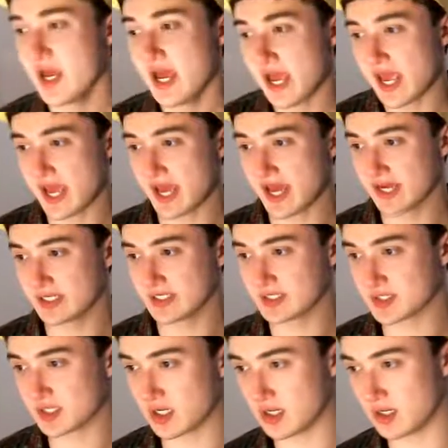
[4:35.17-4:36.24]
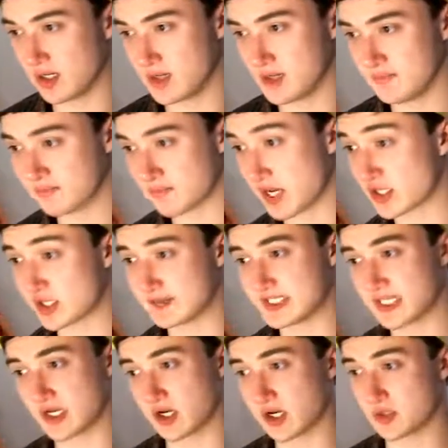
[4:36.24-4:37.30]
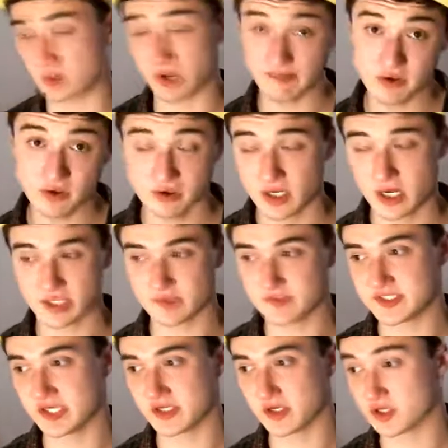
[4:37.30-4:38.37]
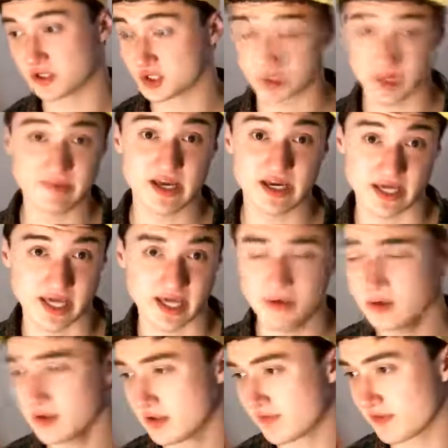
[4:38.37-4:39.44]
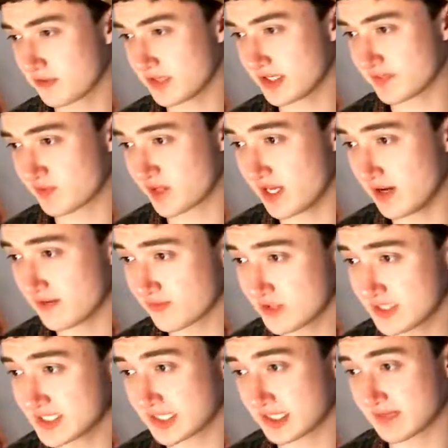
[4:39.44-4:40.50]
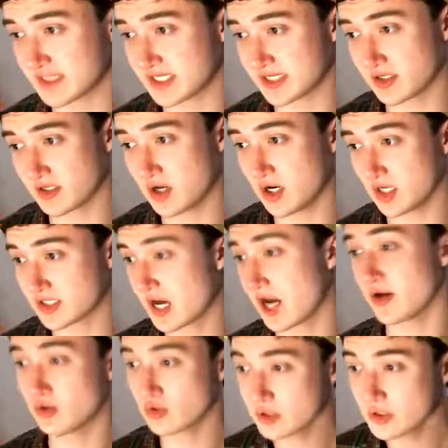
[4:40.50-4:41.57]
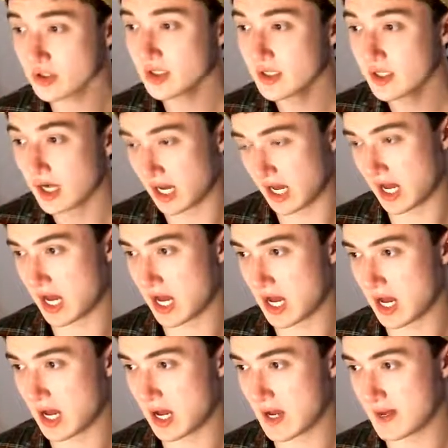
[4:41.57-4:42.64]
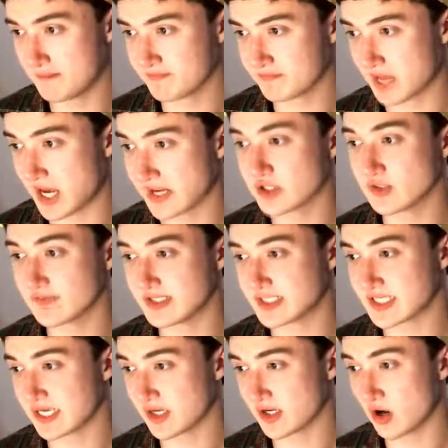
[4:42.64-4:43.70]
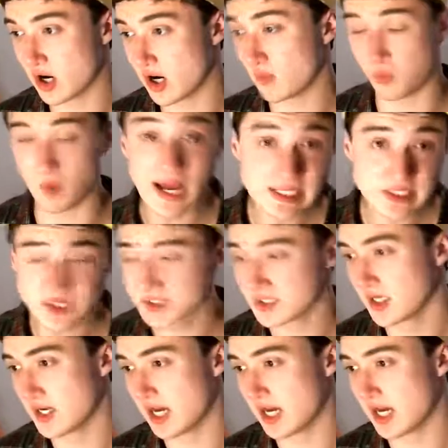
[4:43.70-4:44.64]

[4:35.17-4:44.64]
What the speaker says: And, I could be taking on Rebel. I could be taking on Stremi again for the playoff weeks. I could be taking on Kyogre. I could be taking on Wes.